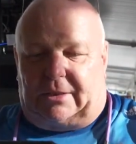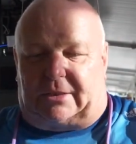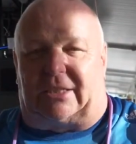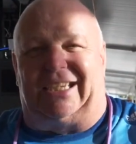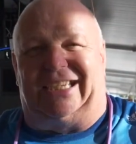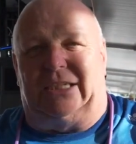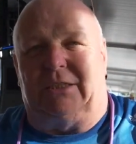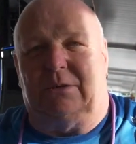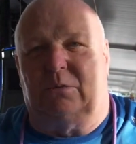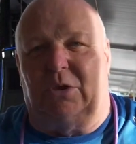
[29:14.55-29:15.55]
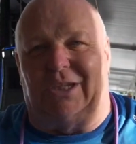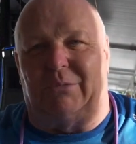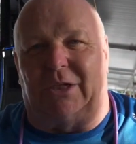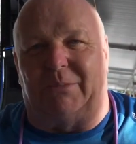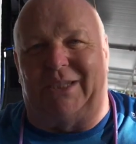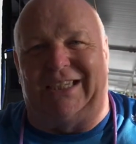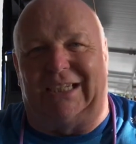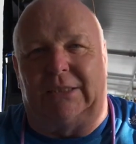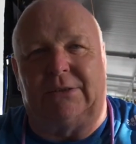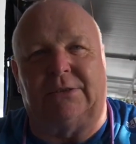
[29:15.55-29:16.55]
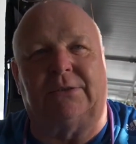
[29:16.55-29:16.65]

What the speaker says: See ya. Wouldn't want to be you.